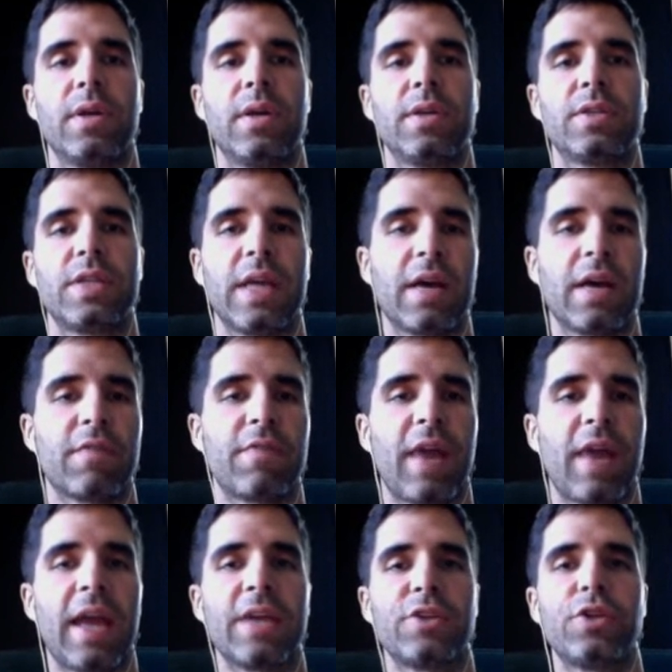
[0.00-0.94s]
See how
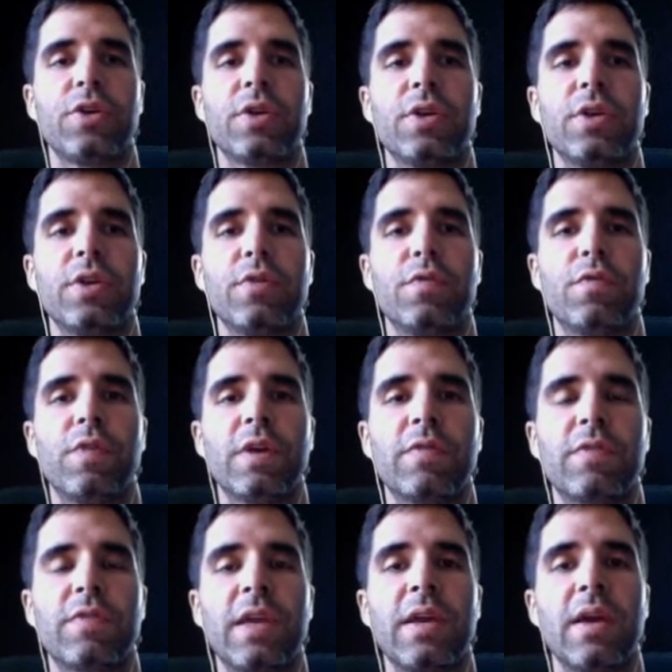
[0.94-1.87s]
fast you can do
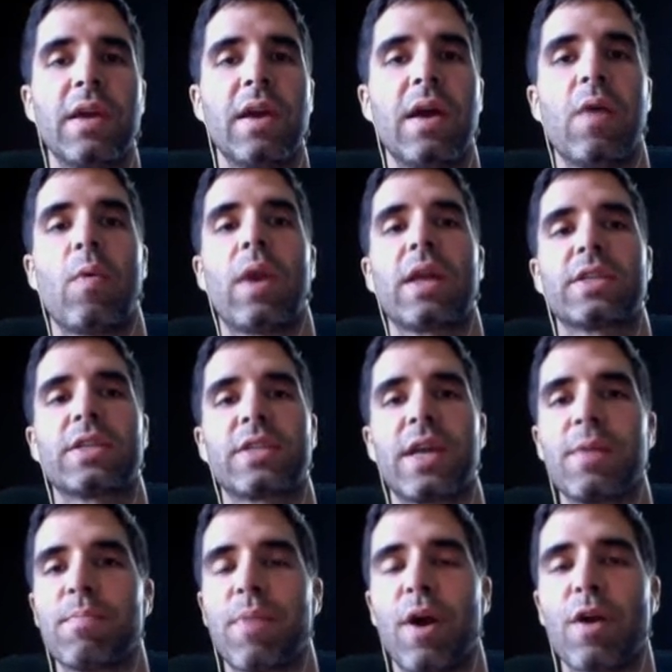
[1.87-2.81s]
50? When I
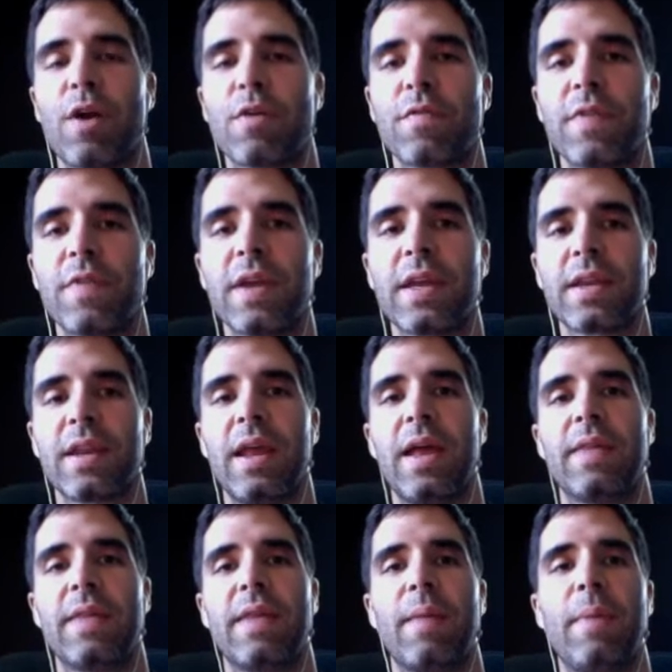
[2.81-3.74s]
say perfect,
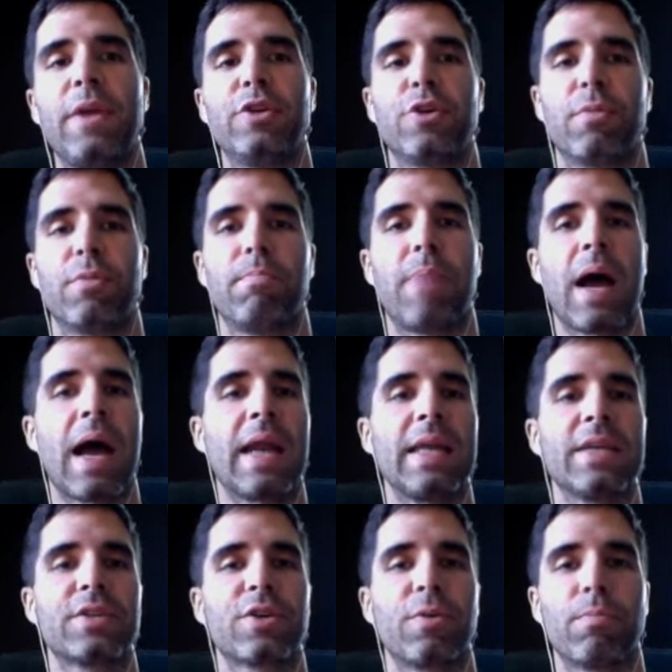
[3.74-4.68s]
that means your
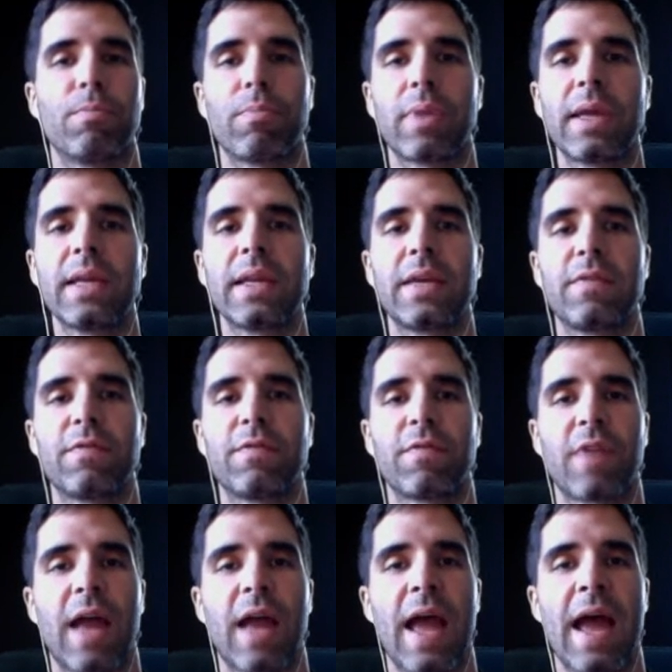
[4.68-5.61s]
body is completely
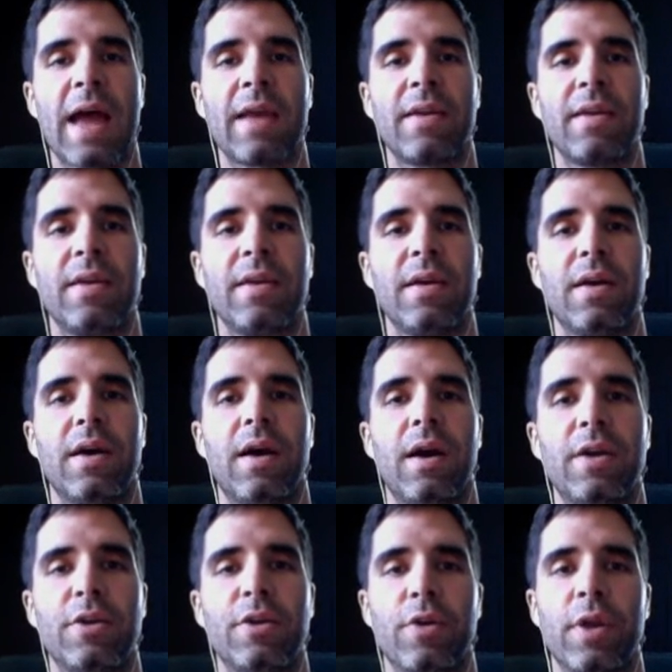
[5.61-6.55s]
flat.
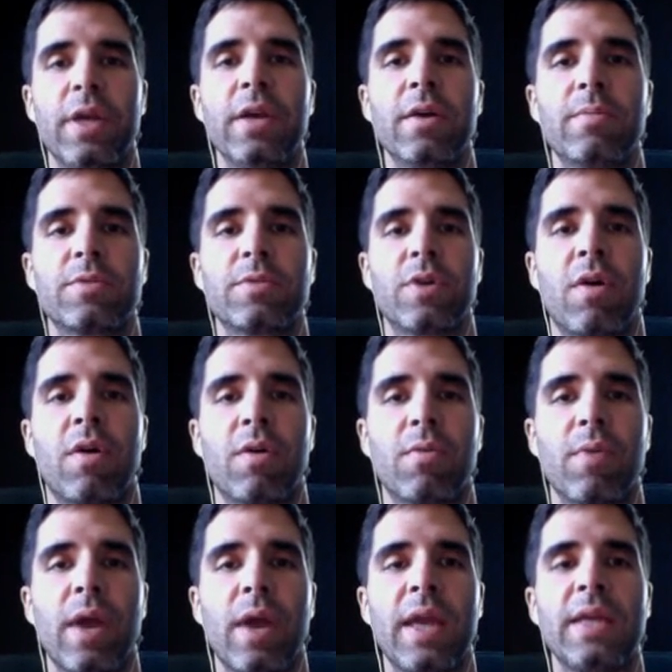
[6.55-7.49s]
Your hips aren't
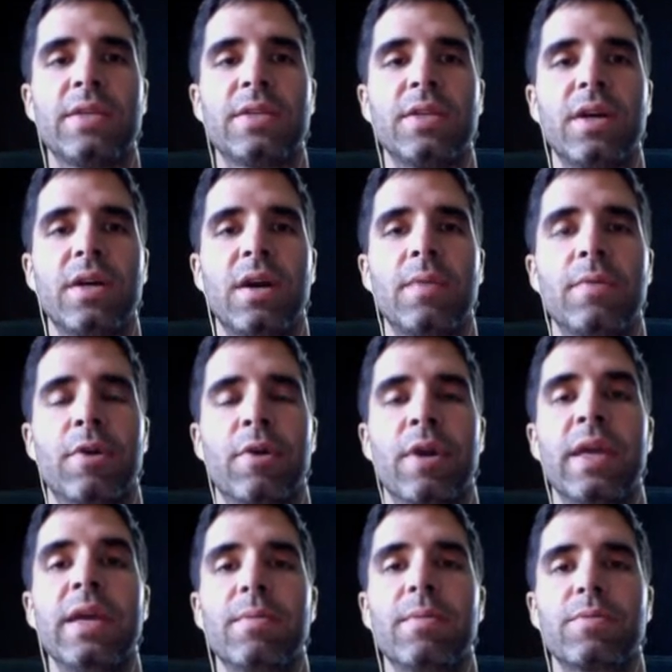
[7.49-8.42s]
raised up. Your
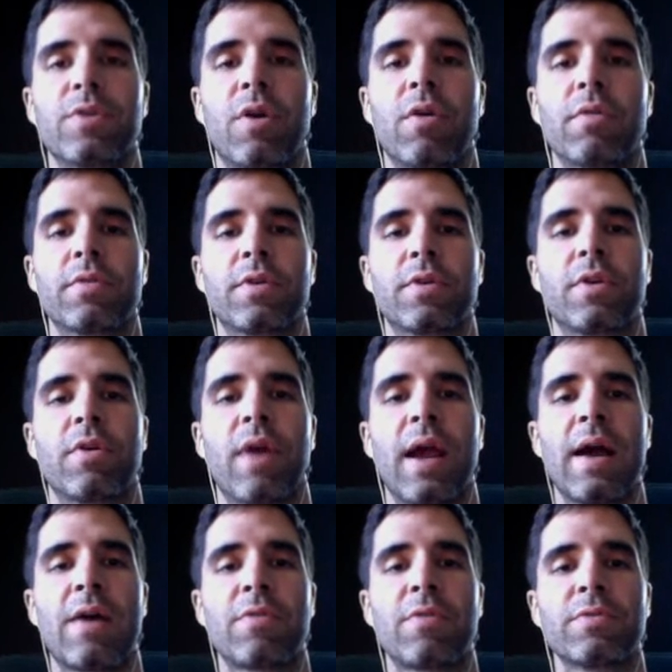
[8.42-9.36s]
hips aren't on the
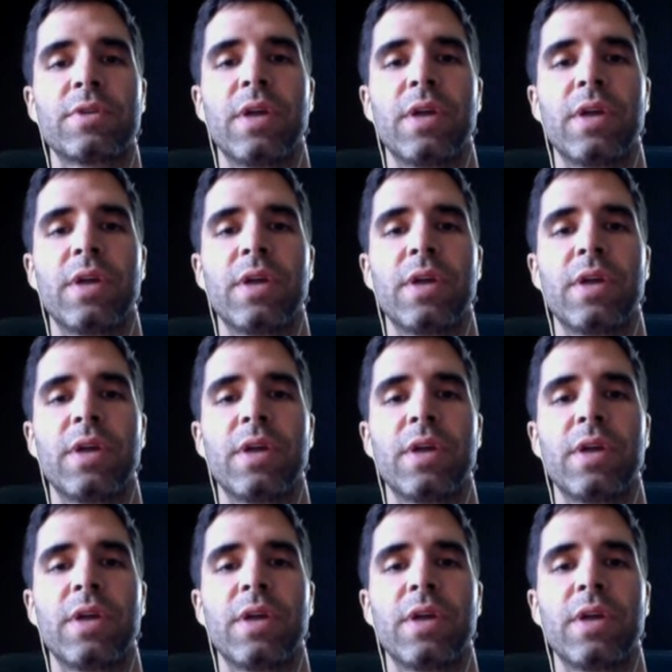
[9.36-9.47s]
ground.